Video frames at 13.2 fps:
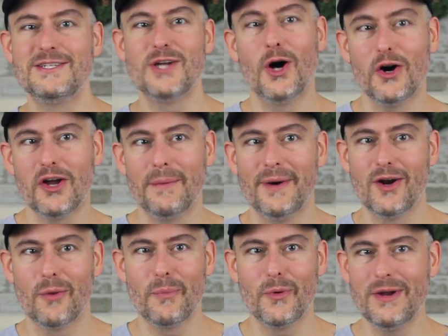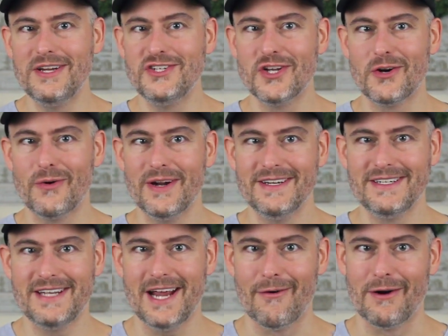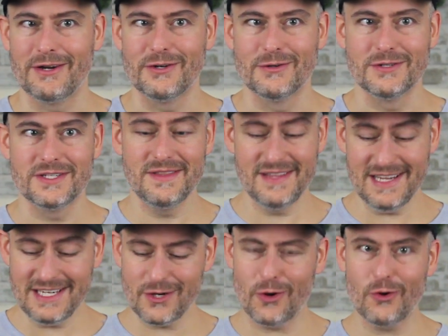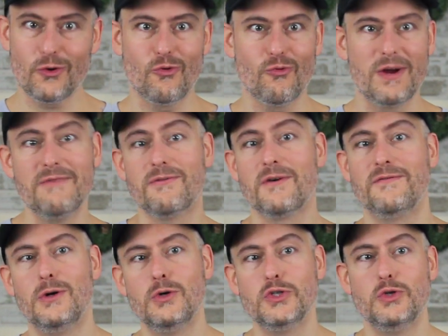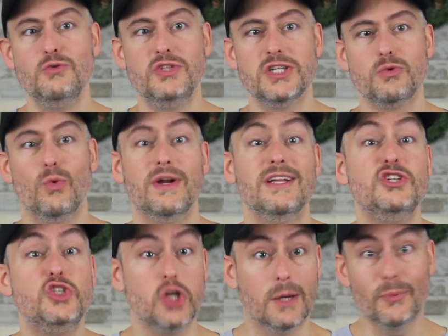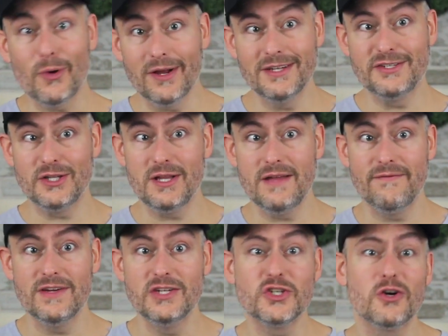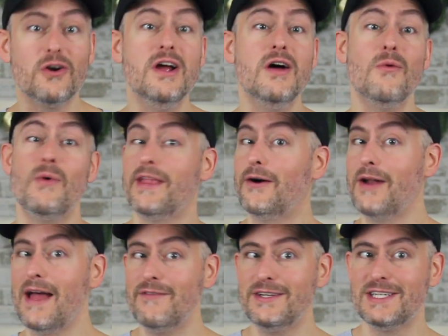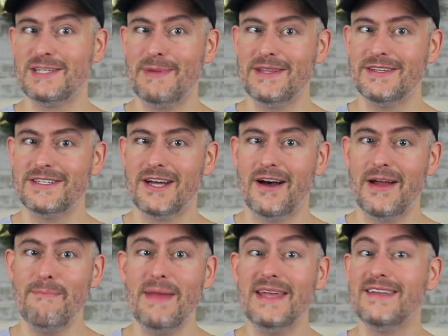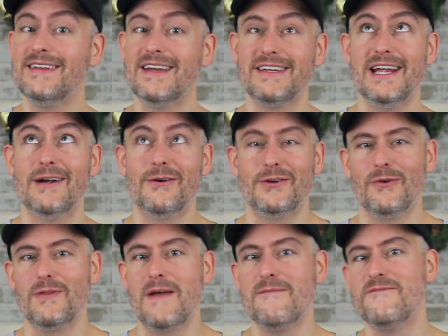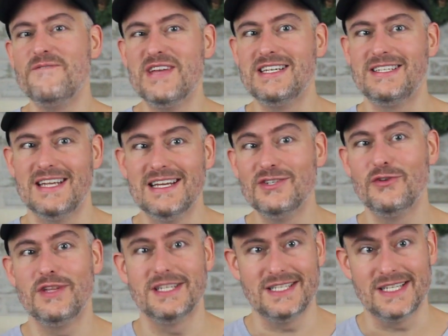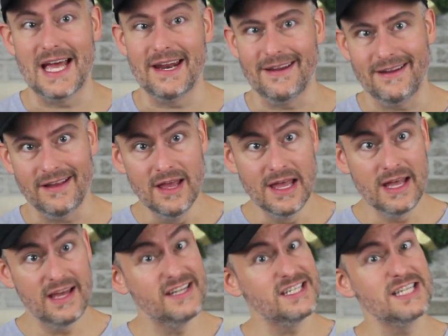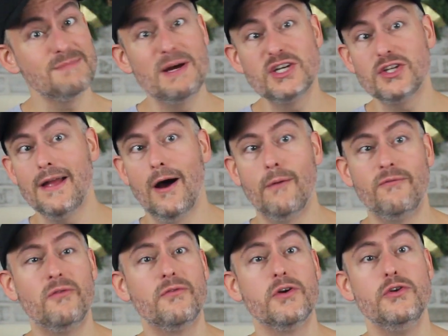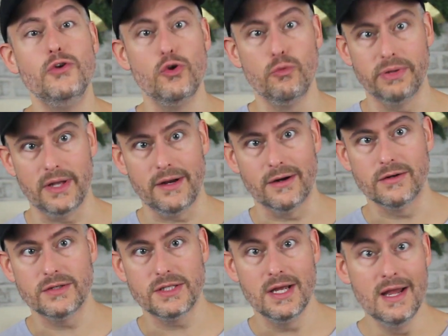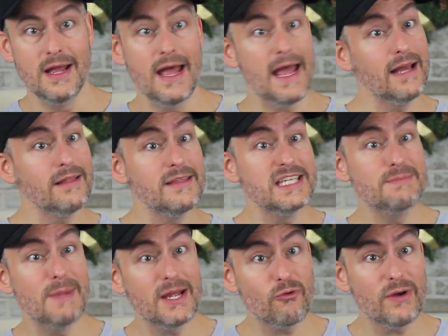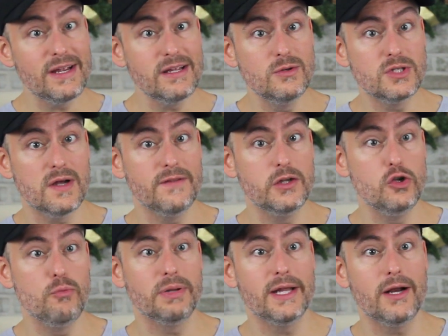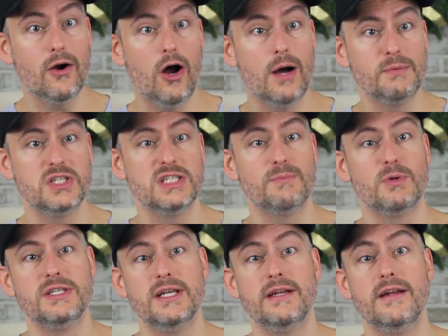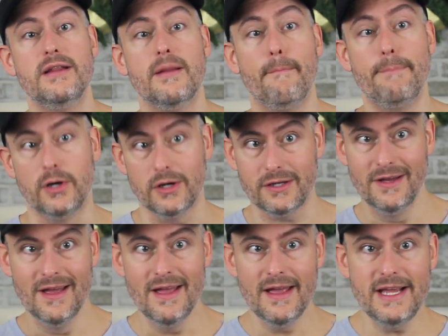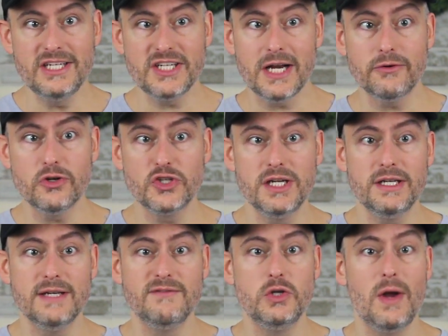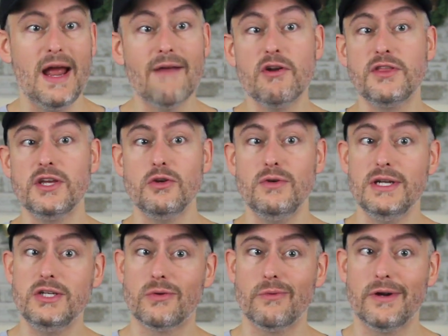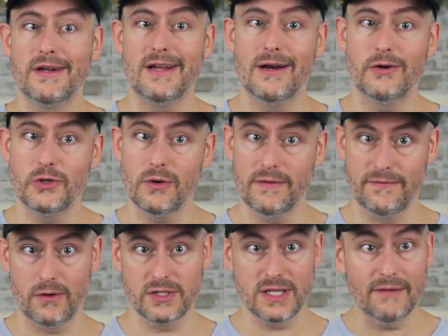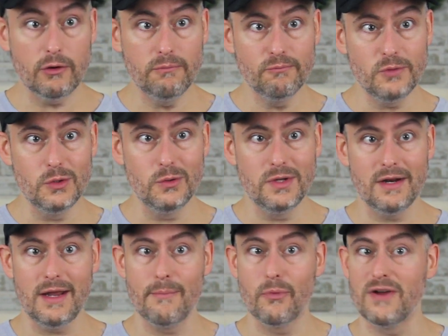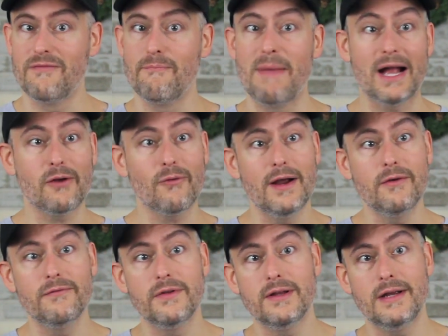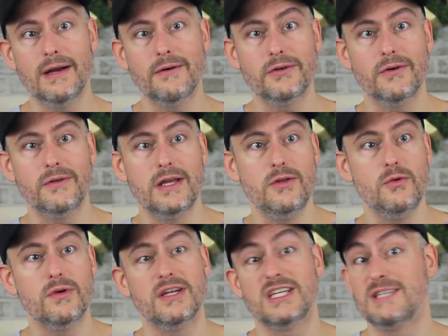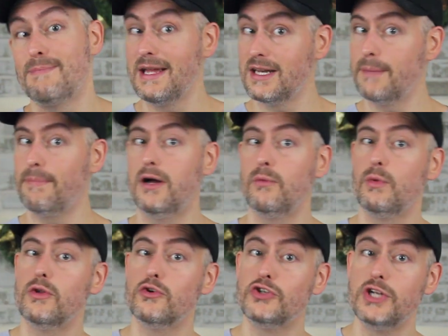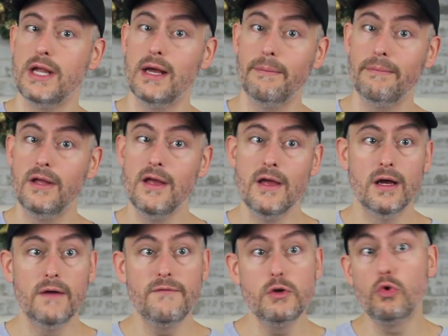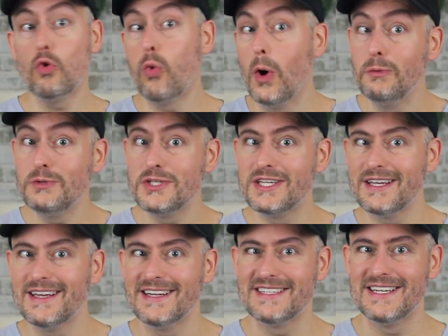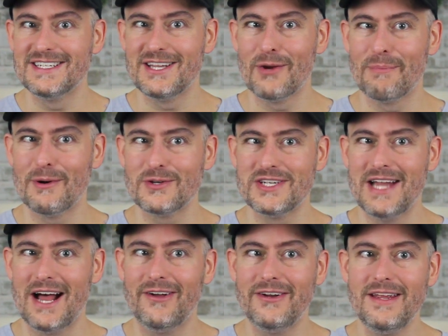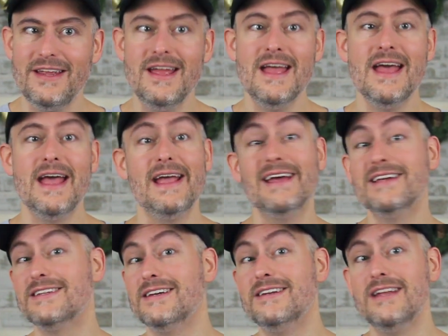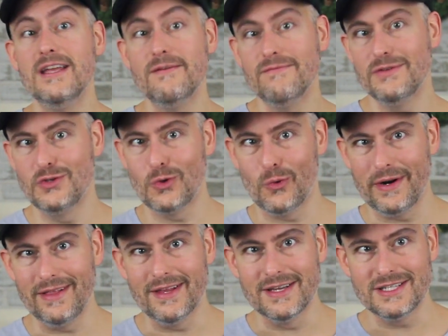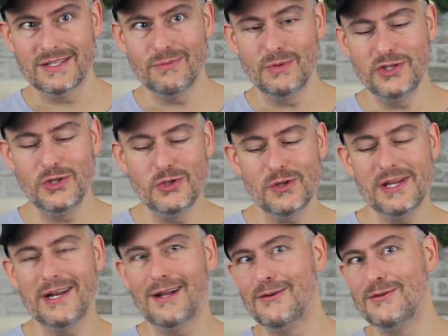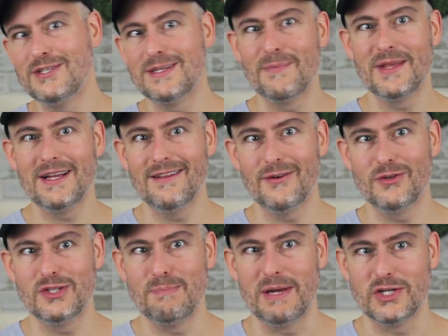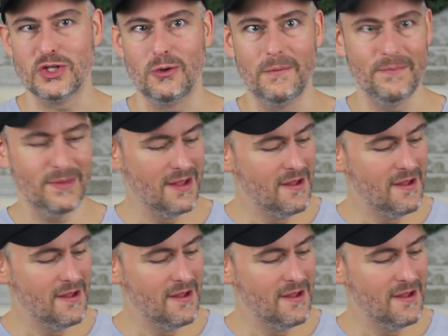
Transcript: talk about our pre-generated characters. These are great for folks who just want to jump right into the adventure without having to spend the time making a character that fits into the setting. And it's especially helpful for new players. And these make great use of the new player options presented in the book. Each character sheet gives you everything you need to run a character at first level. You get a brief background for the character that you can expand upon with your GM, a few quotes to get a sense of their personality, and an inventory list, which usually includes something a little special.